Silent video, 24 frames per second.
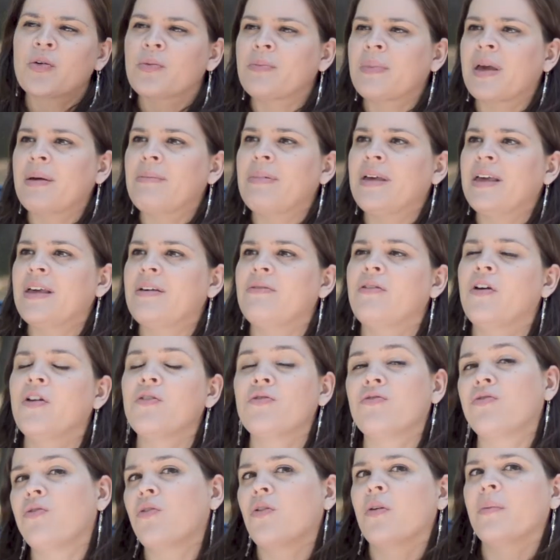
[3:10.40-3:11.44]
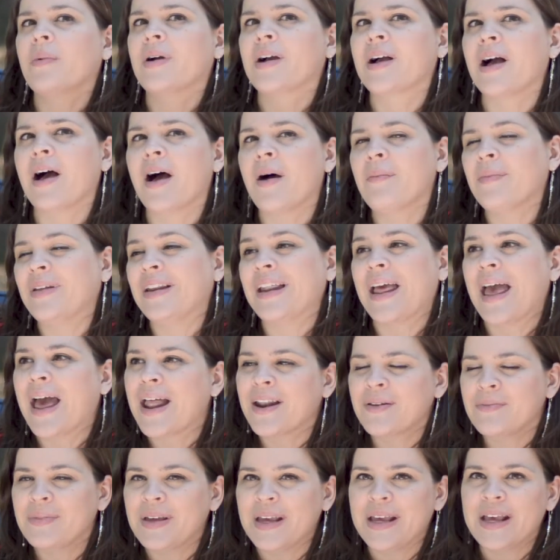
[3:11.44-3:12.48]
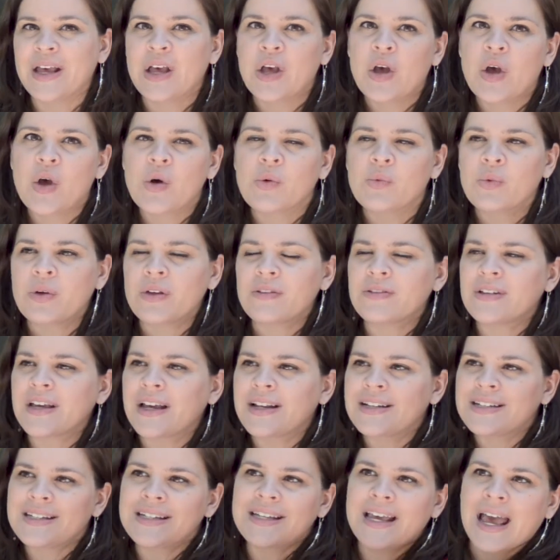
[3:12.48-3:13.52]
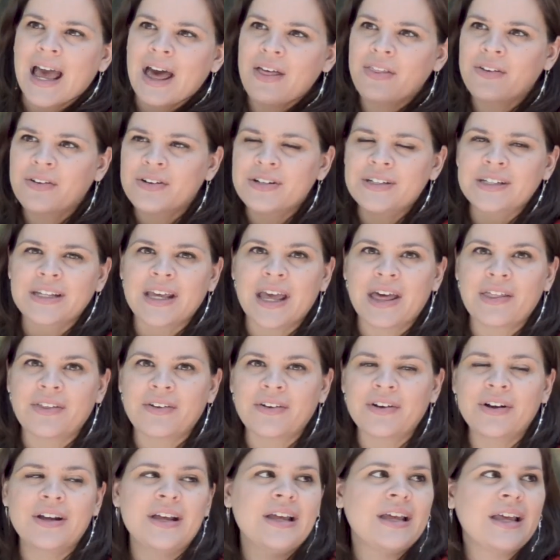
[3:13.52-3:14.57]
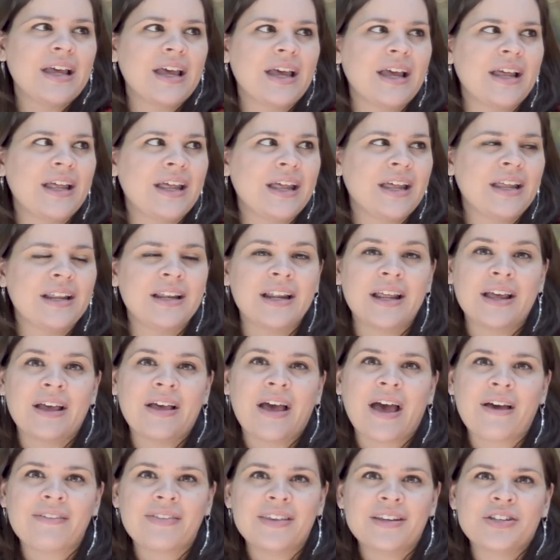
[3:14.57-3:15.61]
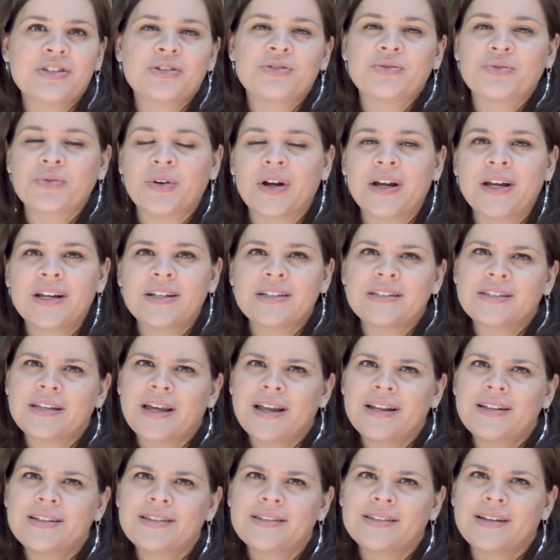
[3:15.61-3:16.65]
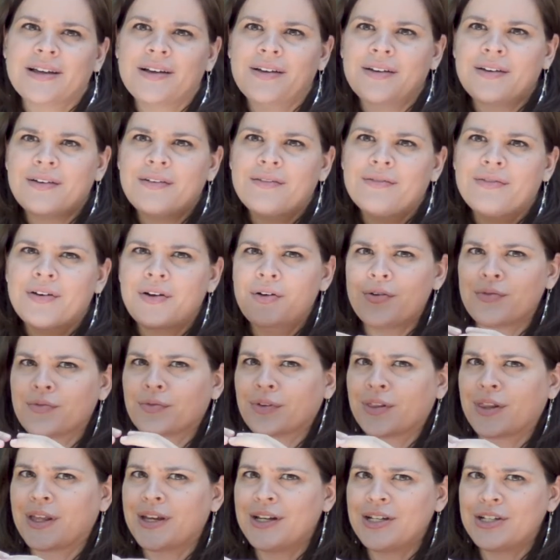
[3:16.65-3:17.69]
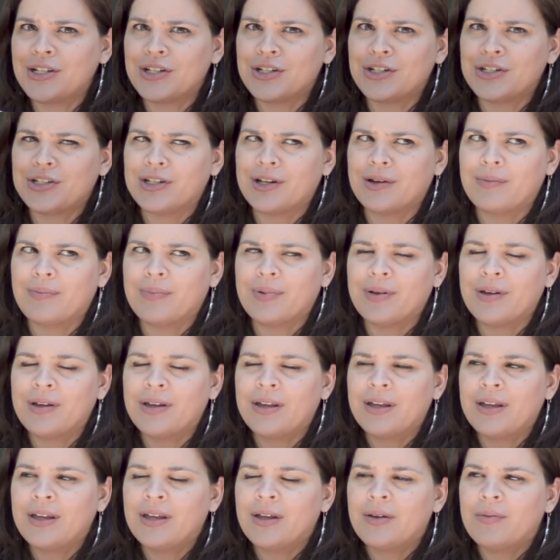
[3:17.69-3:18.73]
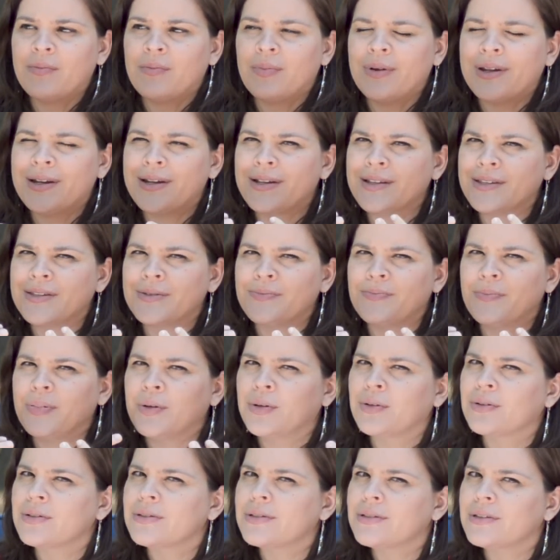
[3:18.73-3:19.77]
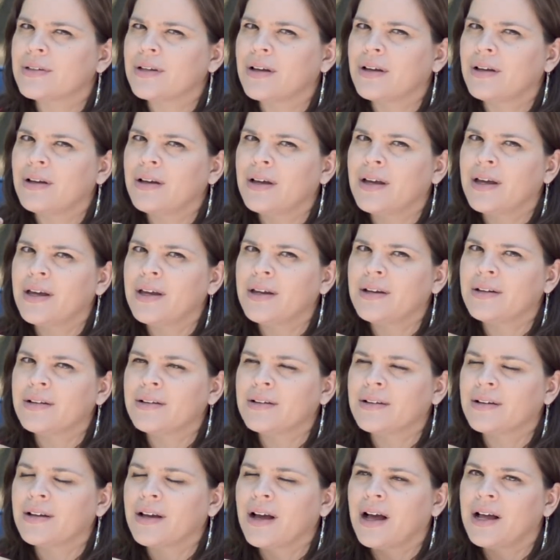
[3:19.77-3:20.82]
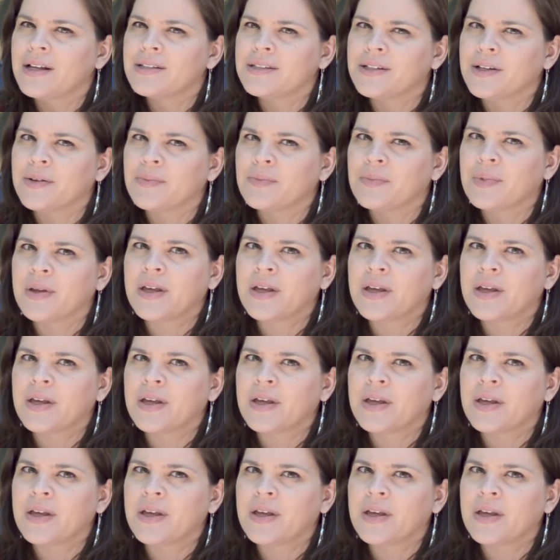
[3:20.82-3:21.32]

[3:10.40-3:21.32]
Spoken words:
maybe even form a common enemy, we tend to gather together and have this great sense of relationship, but it's built on gossip.